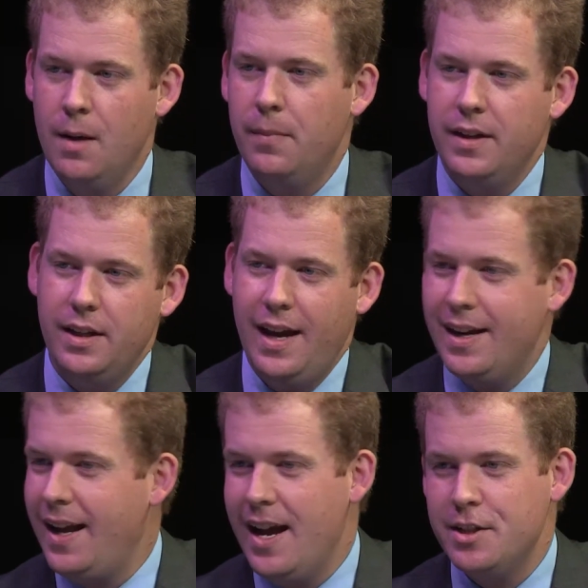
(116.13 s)
But you
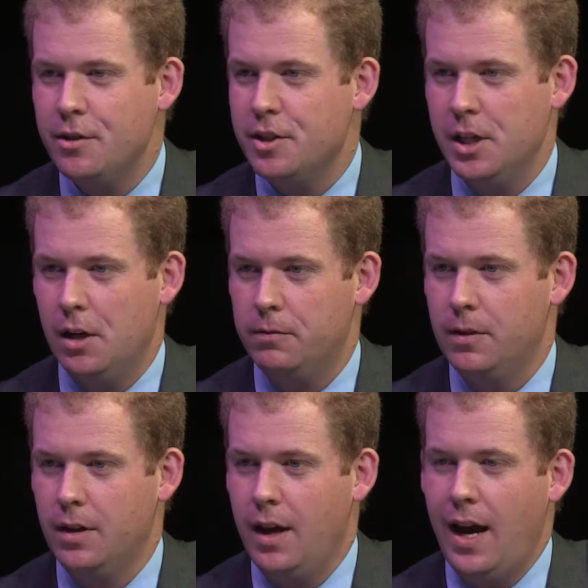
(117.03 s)
got to ask yourself,
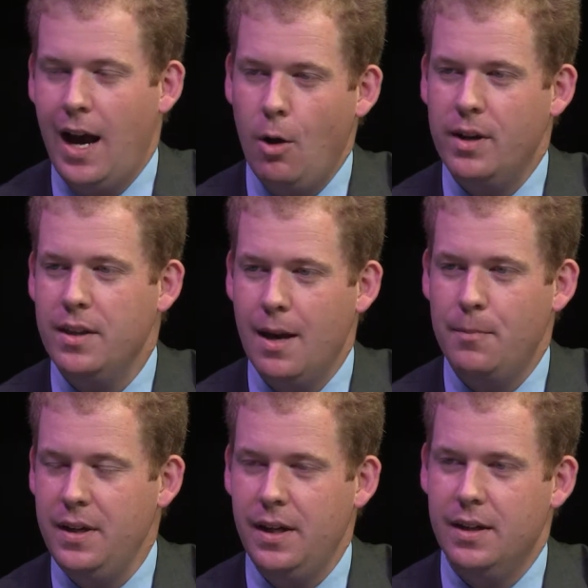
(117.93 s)
how can
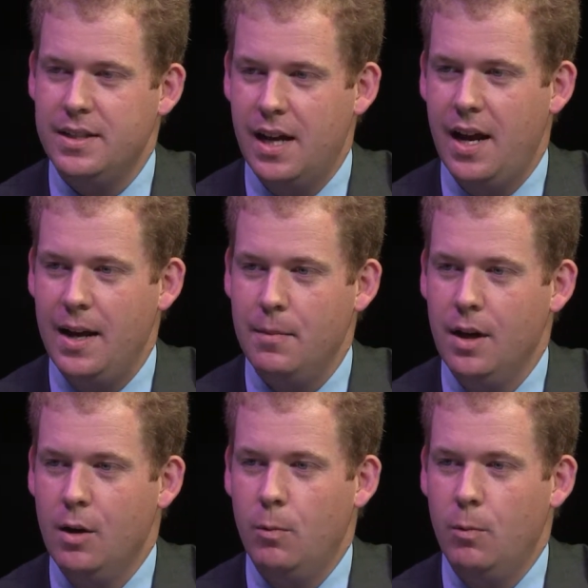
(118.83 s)
that be in a time